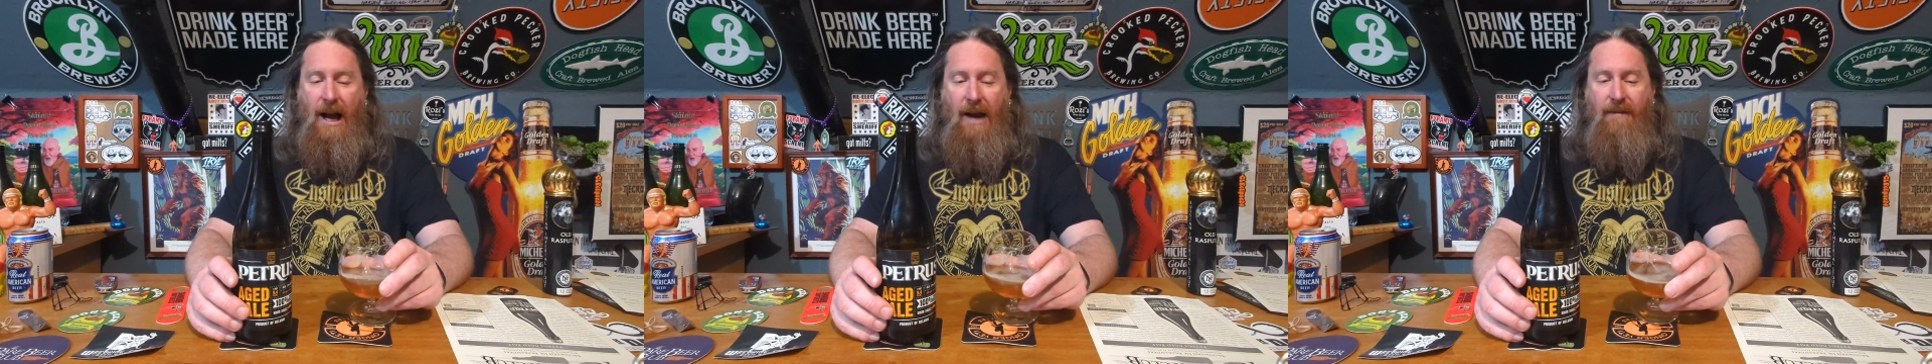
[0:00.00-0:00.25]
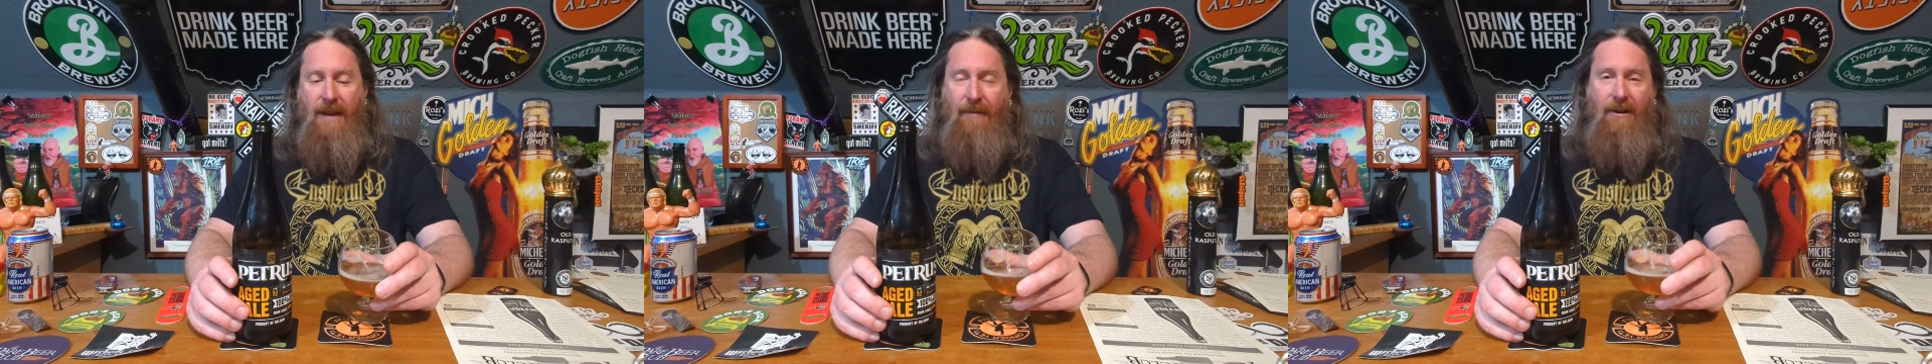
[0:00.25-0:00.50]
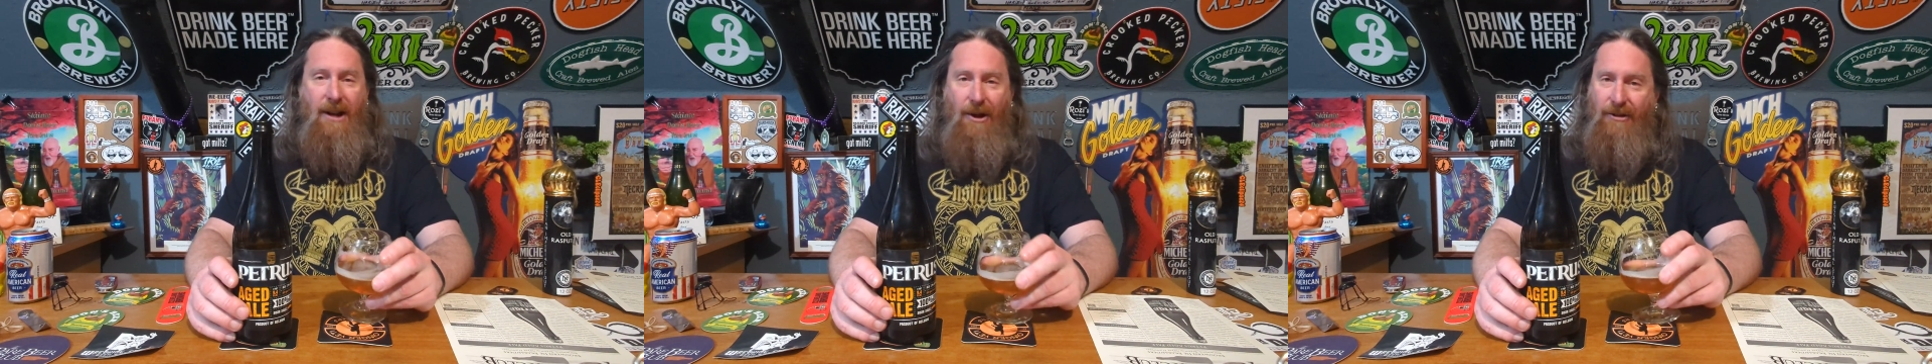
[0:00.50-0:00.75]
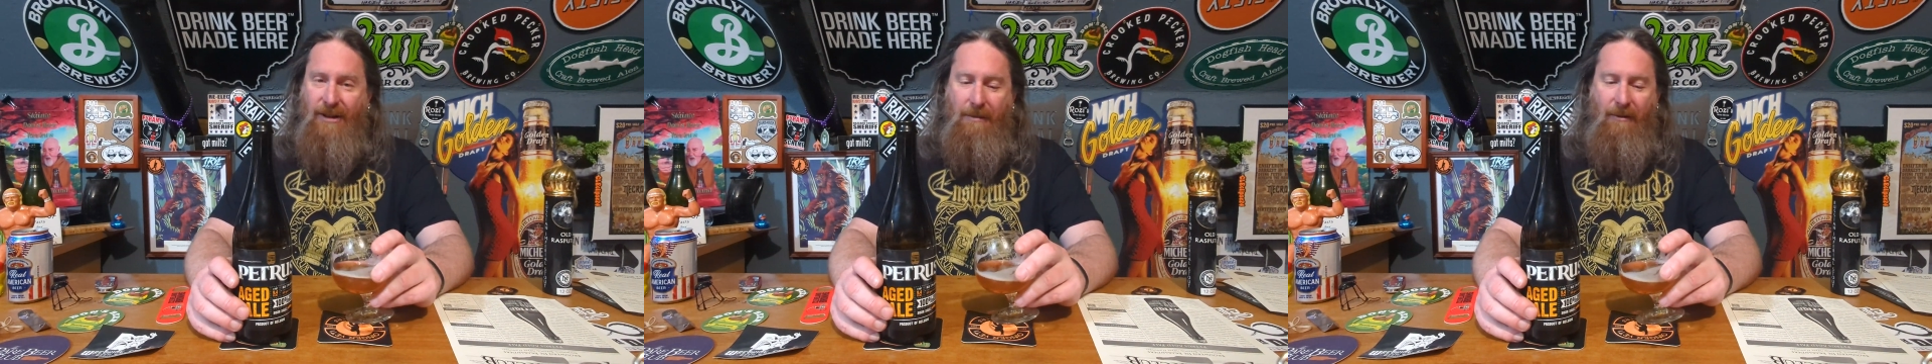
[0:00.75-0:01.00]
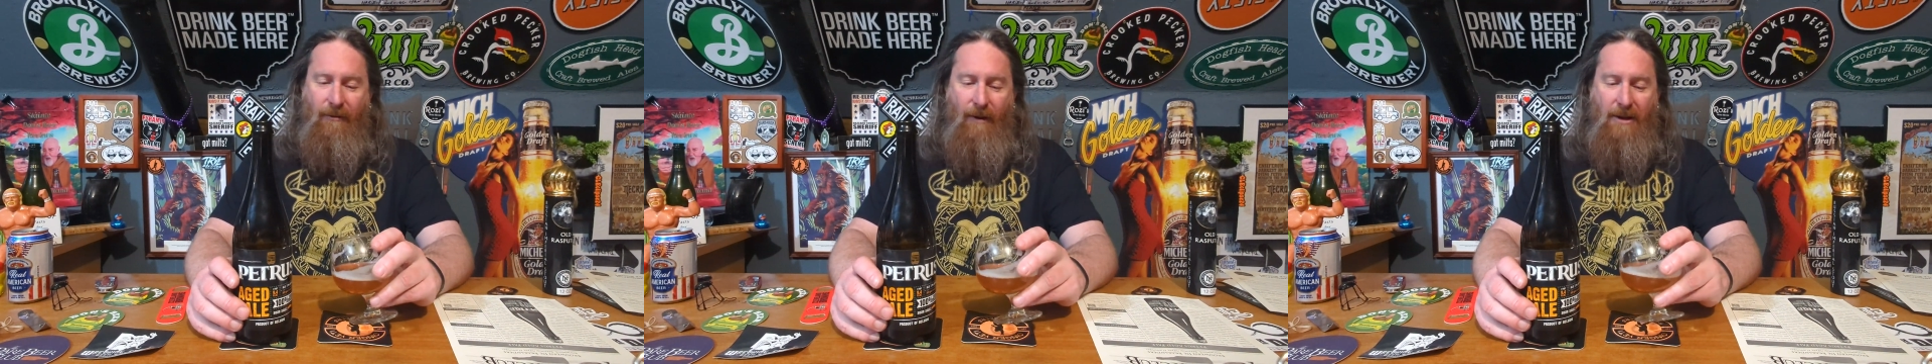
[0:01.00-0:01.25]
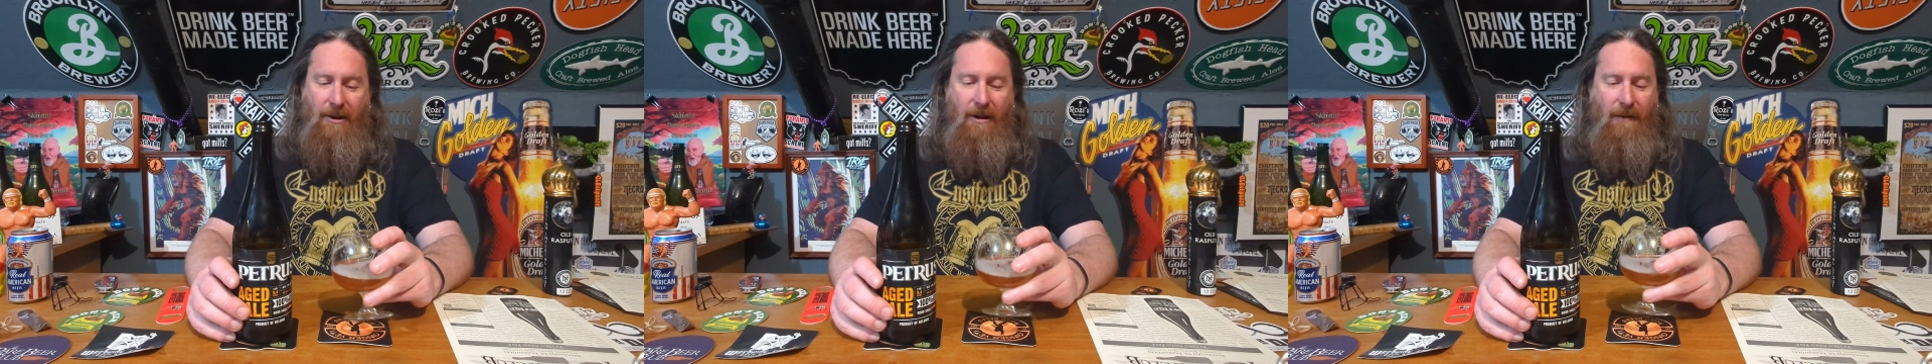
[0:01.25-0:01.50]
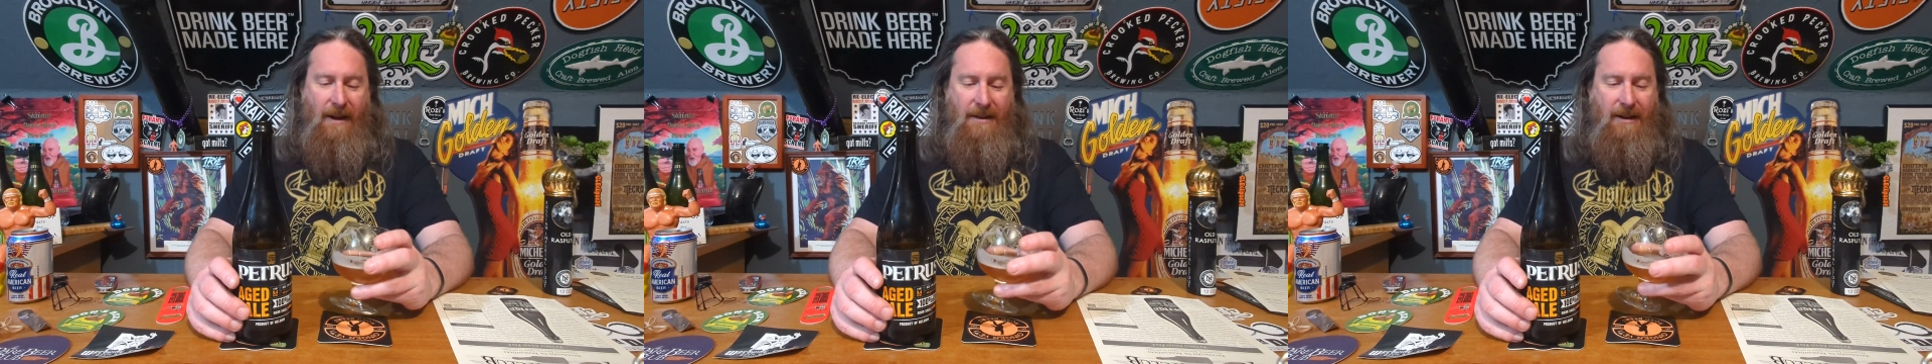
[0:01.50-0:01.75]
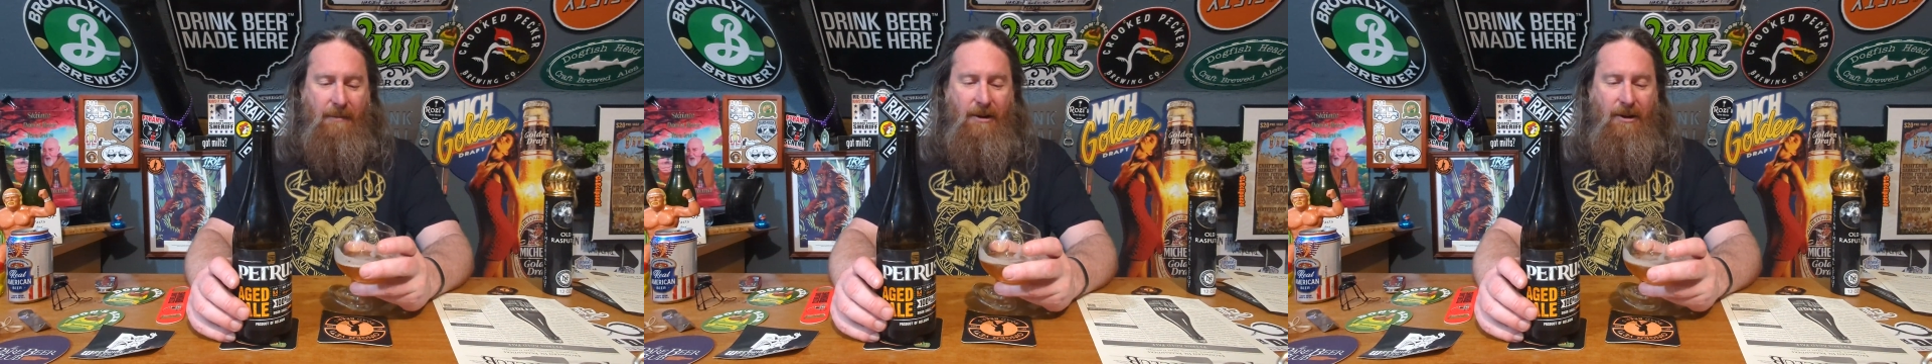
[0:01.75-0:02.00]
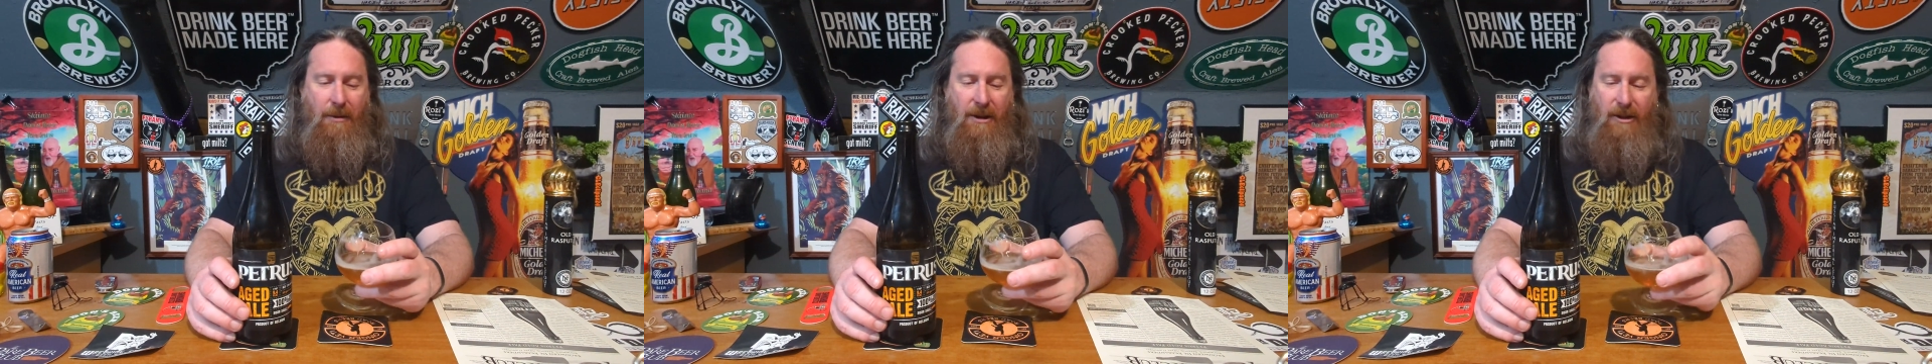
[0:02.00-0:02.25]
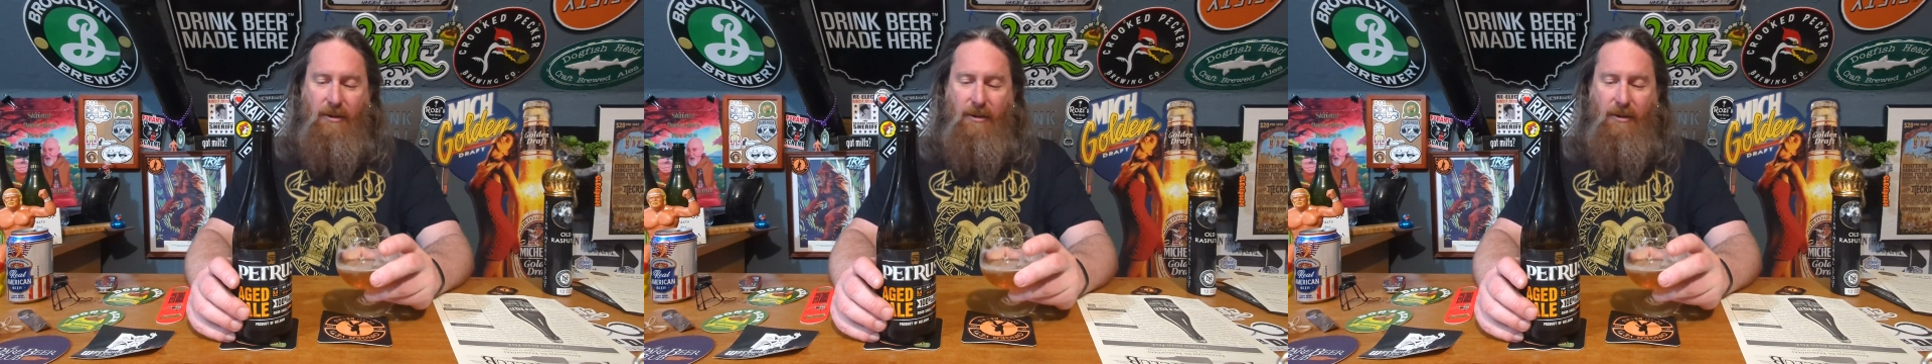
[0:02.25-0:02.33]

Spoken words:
I've never noticed that before. I don't know if that's something to do with